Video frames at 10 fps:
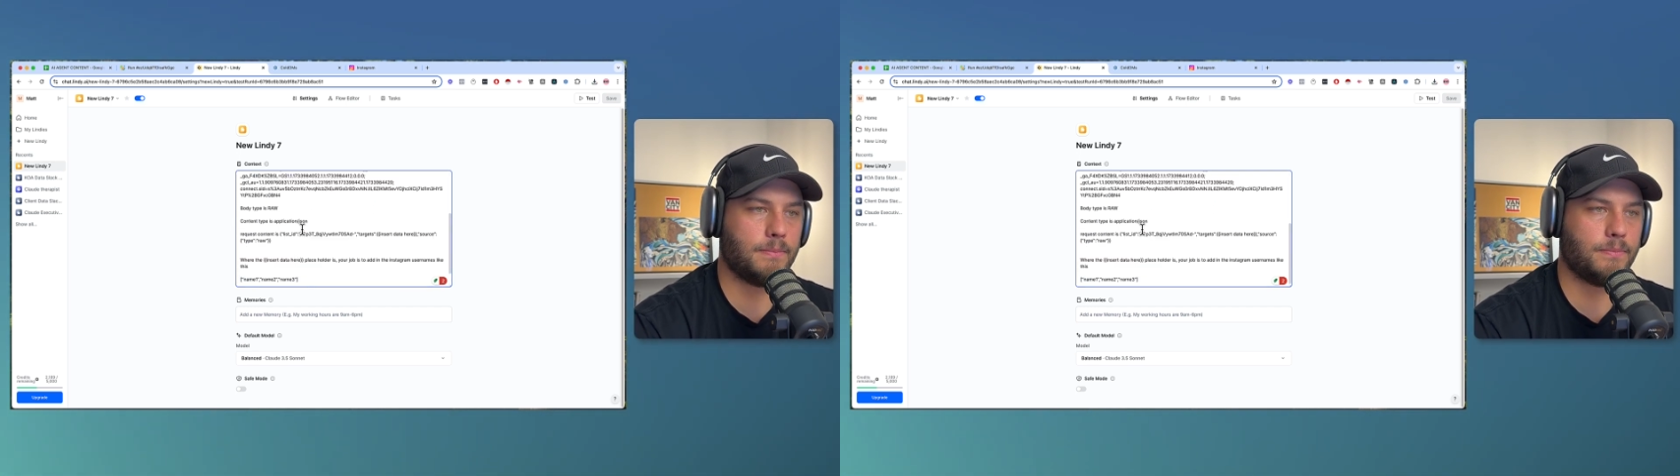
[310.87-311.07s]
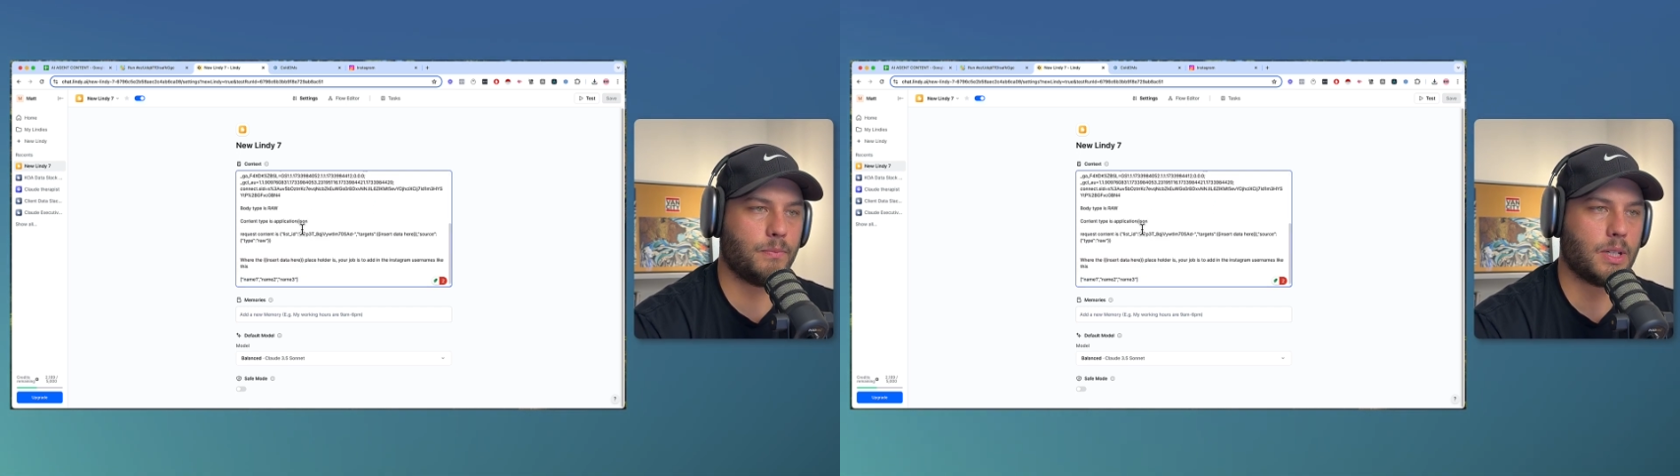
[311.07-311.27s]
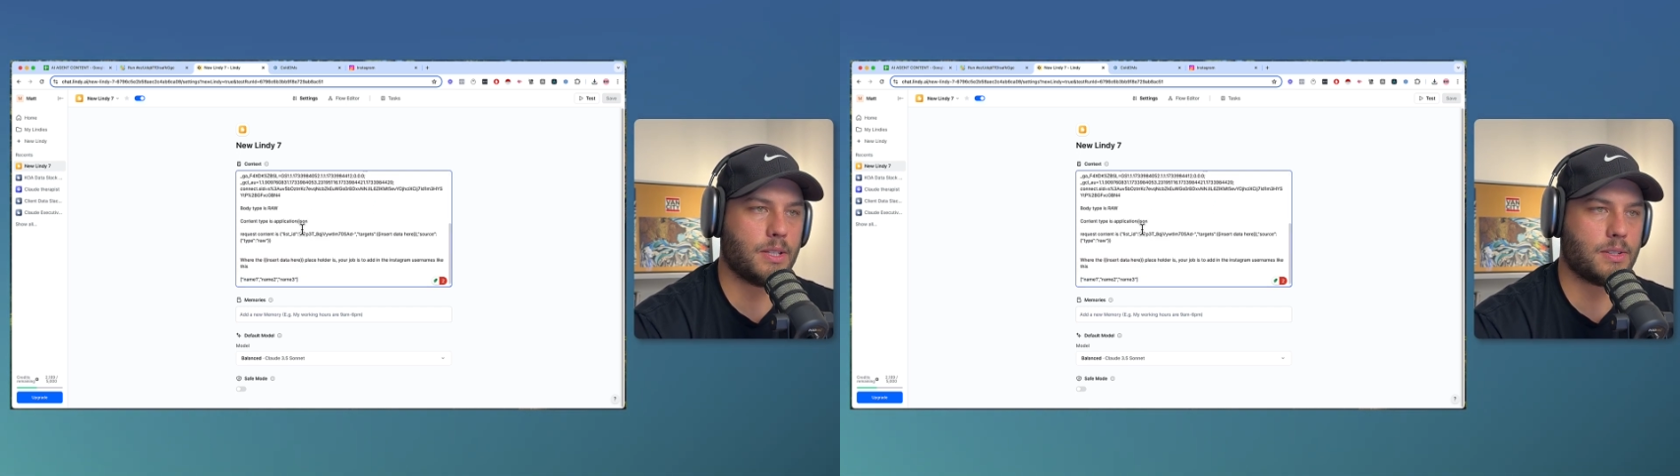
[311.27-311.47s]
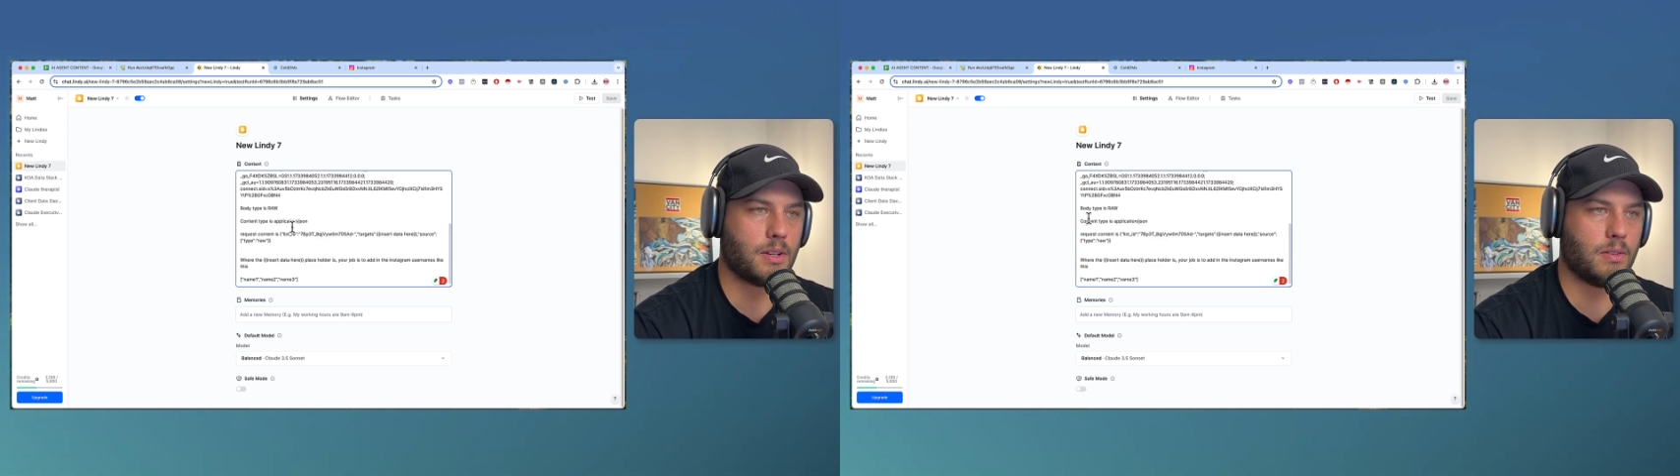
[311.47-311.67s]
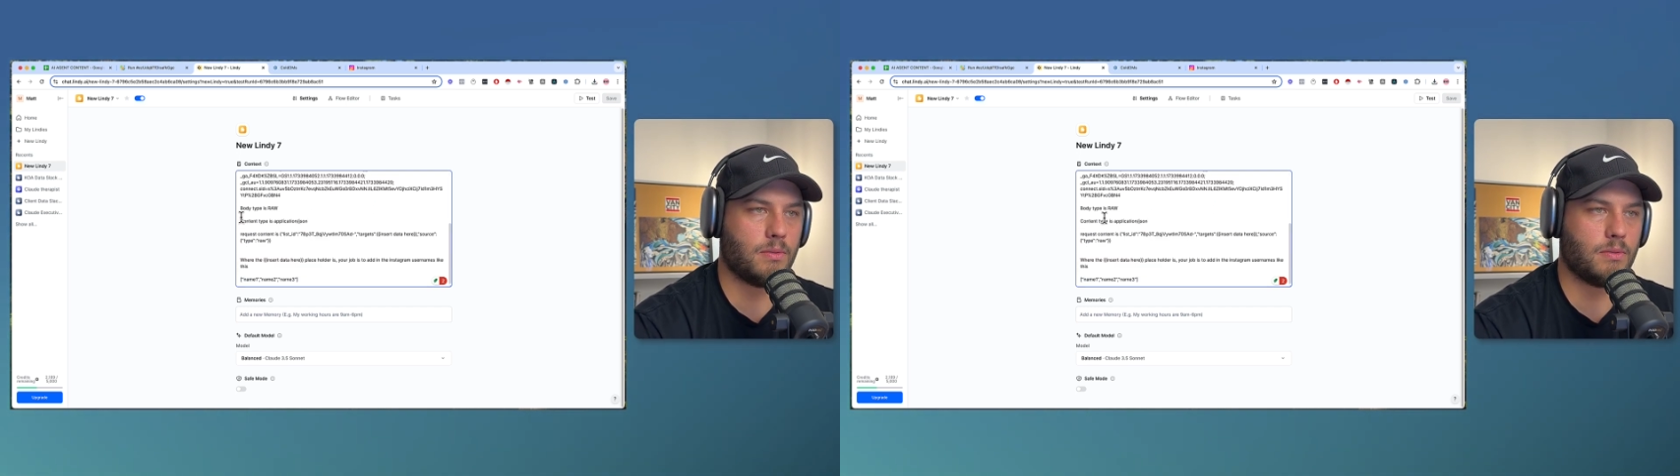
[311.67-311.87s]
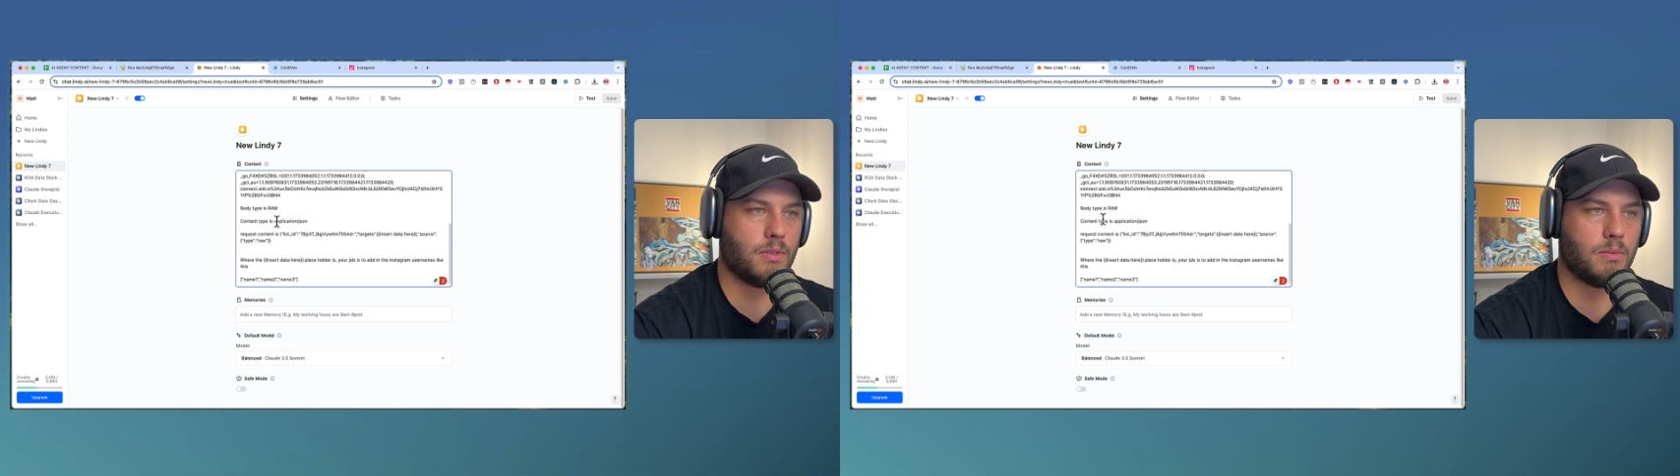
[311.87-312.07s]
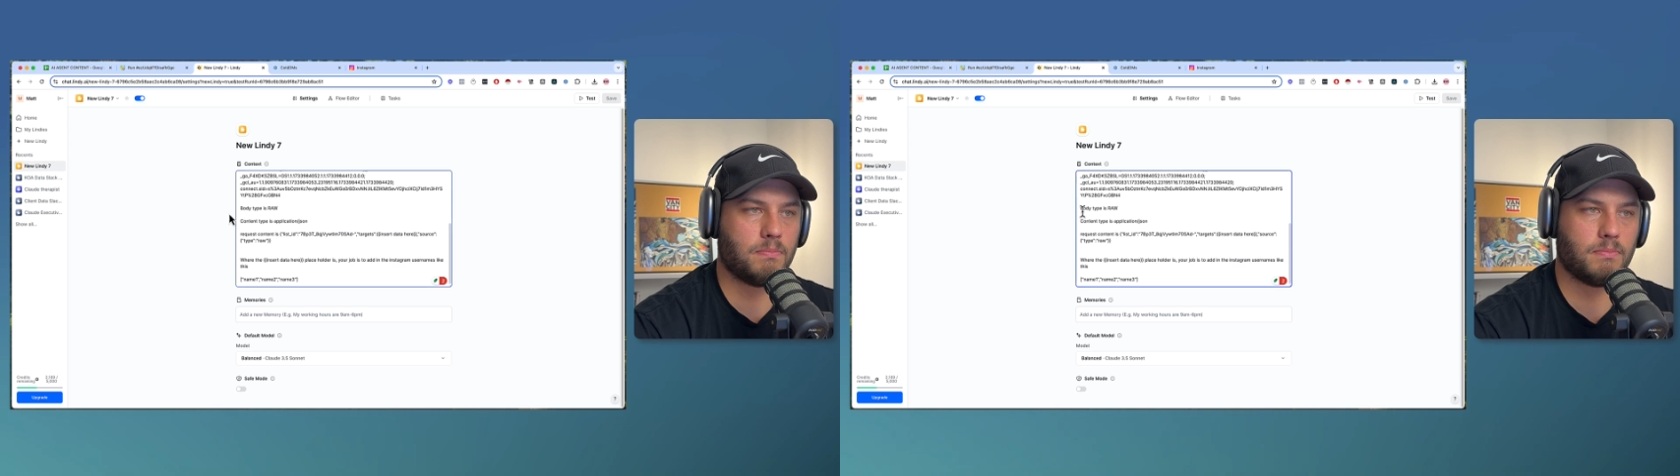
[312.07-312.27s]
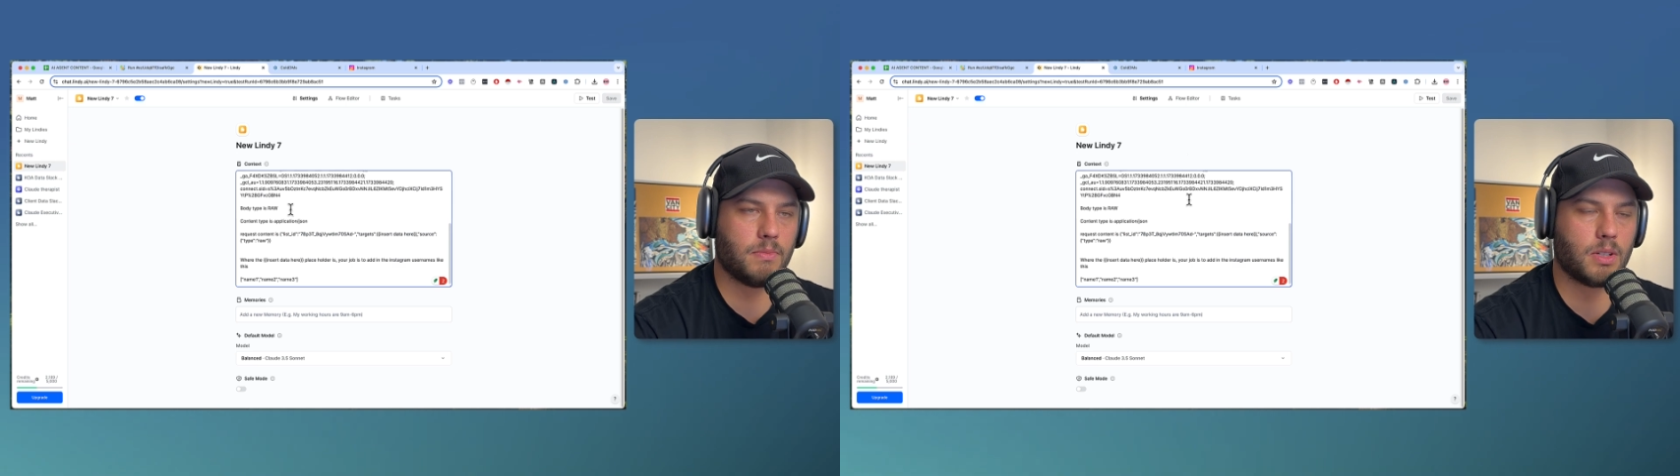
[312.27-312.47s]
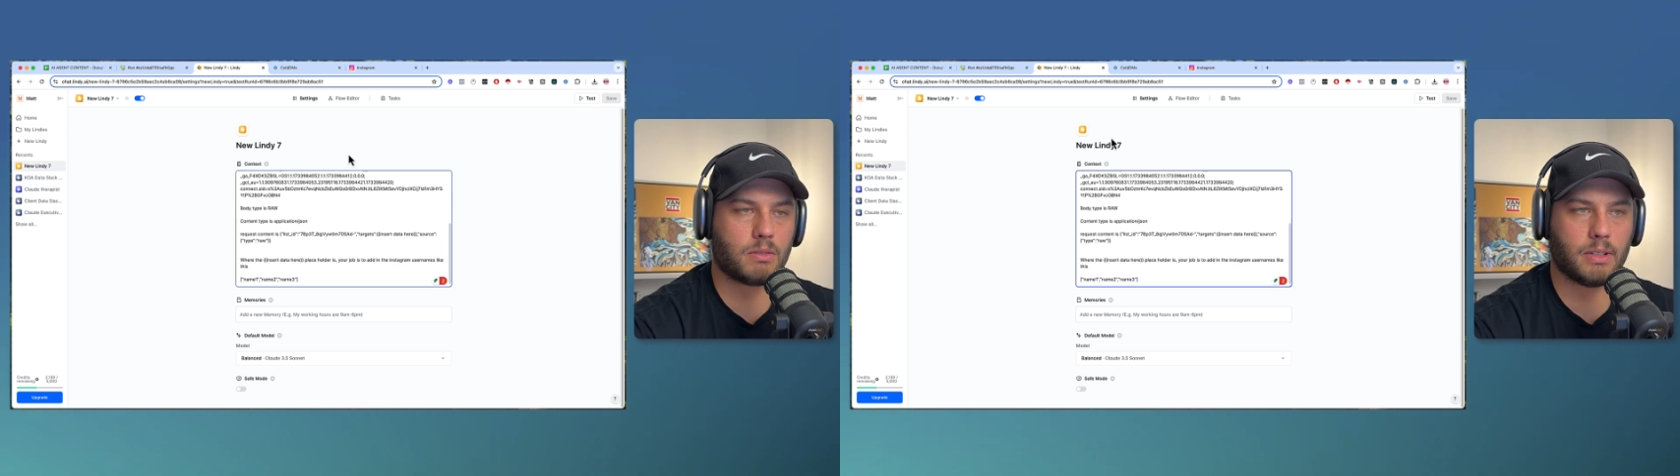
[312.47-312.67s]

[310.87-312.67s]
one, so you're not